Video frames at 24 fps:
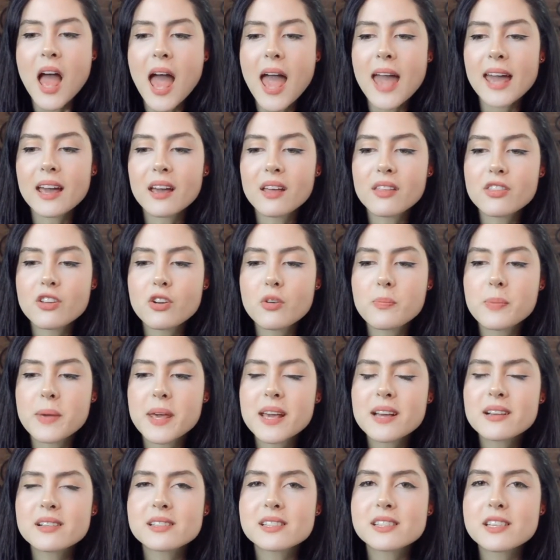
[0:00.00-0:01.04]
and there
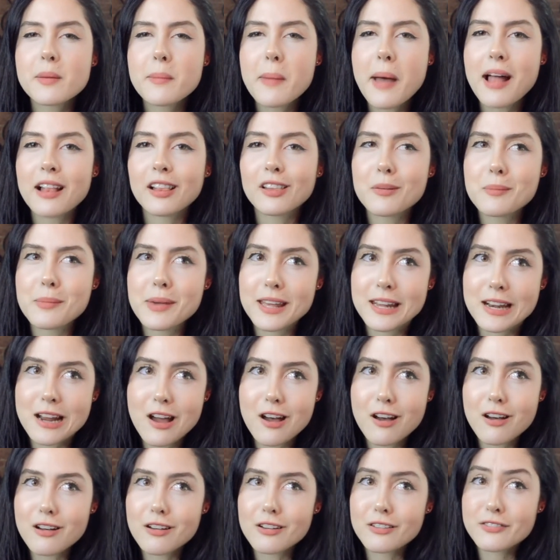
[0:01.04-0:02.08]
being some element
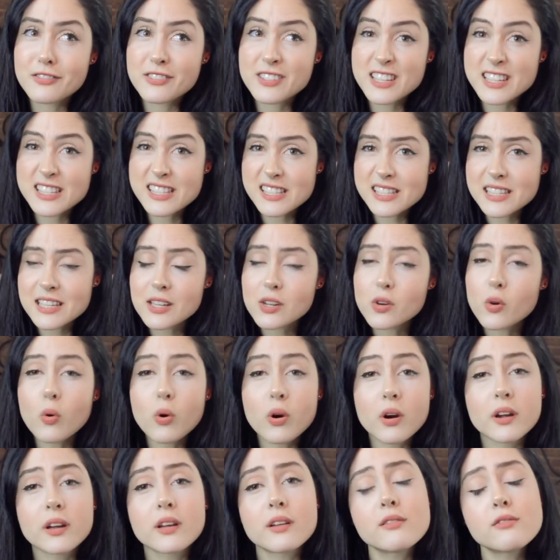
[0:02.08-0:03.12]
of deceit
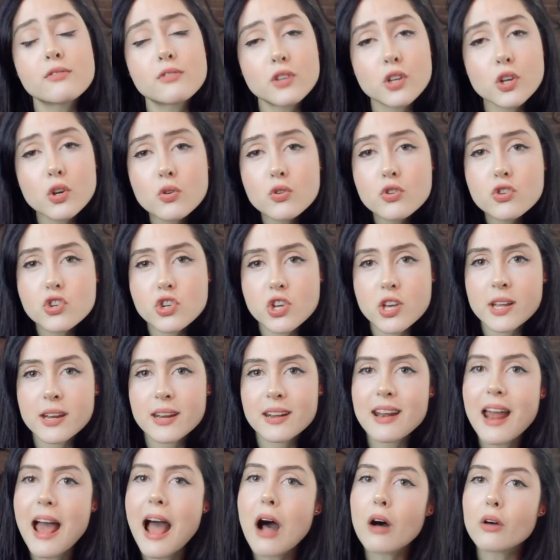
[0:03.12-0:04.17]
or confusion
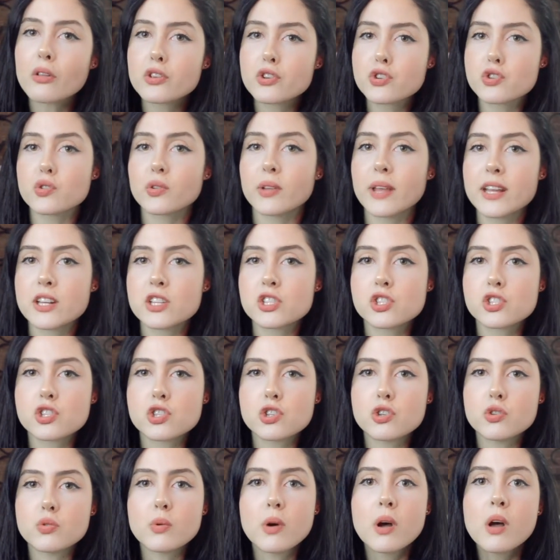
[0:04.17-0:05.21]
in how this relates
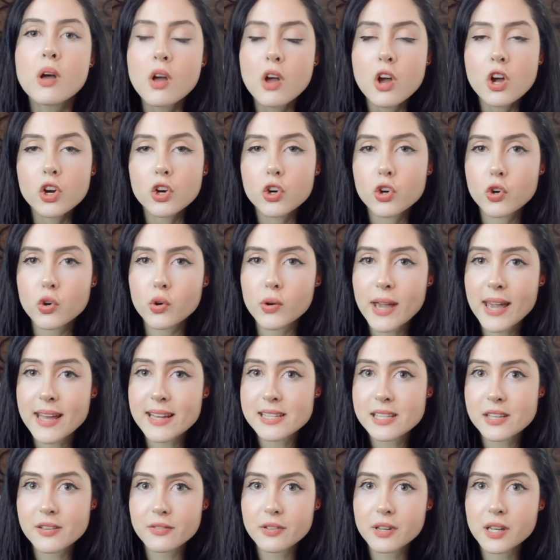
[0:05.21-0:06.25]
to
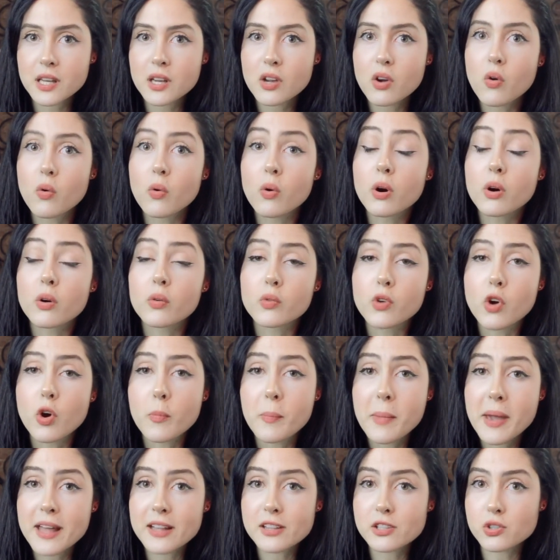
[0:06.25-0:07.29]
creativity or
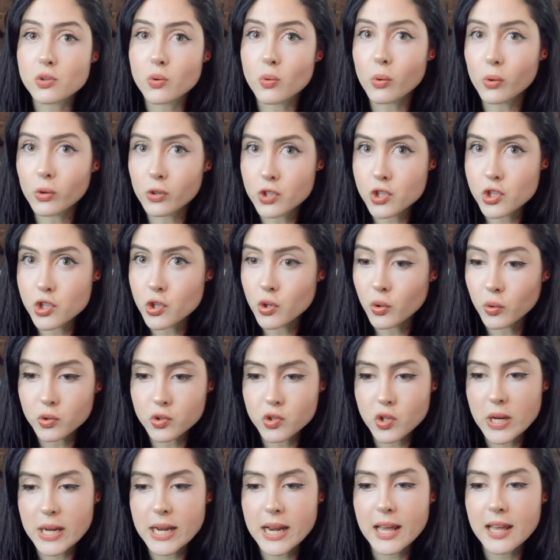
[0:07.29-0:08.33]
romance or
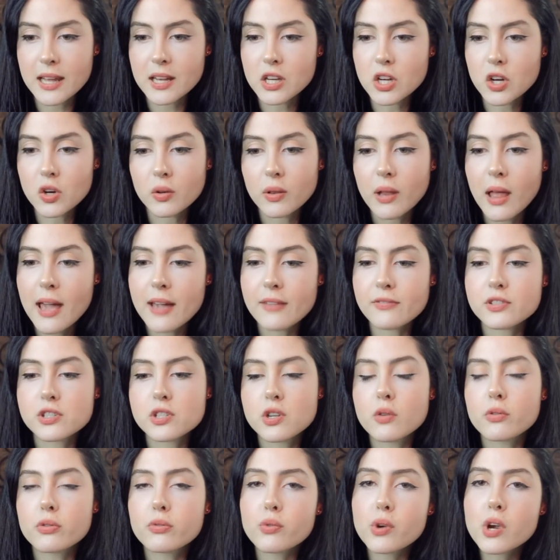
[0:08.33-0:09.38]
children in your life.
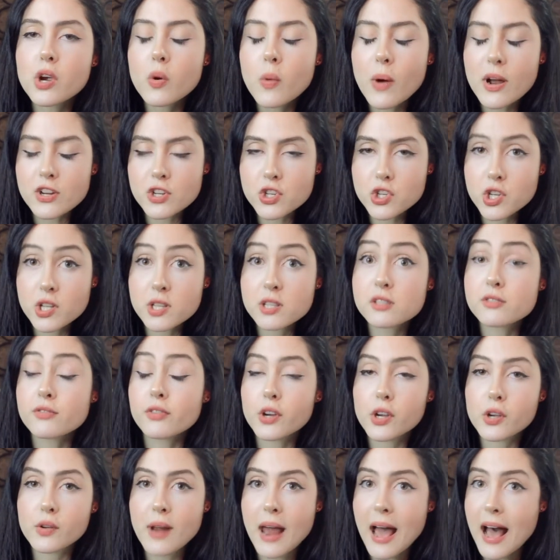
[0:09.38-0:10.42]
So three questions
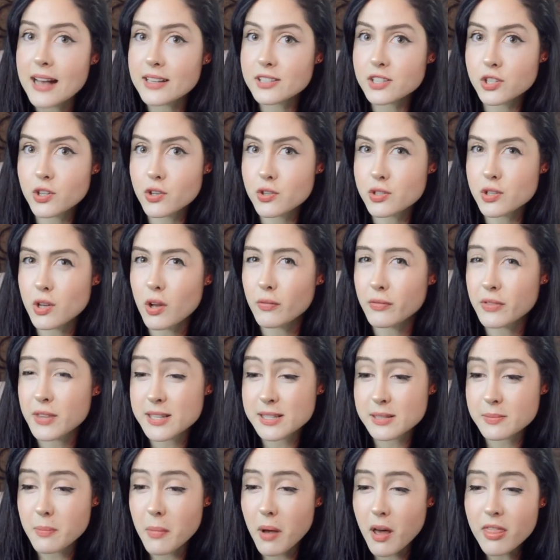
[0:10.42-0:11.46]
for you to ask yourself
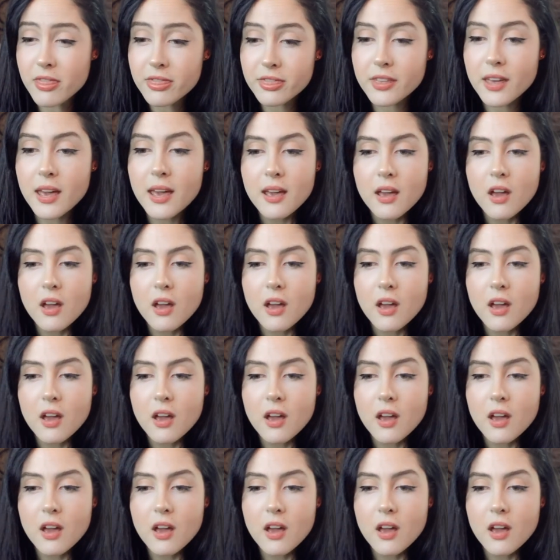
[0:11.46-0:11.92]
this month.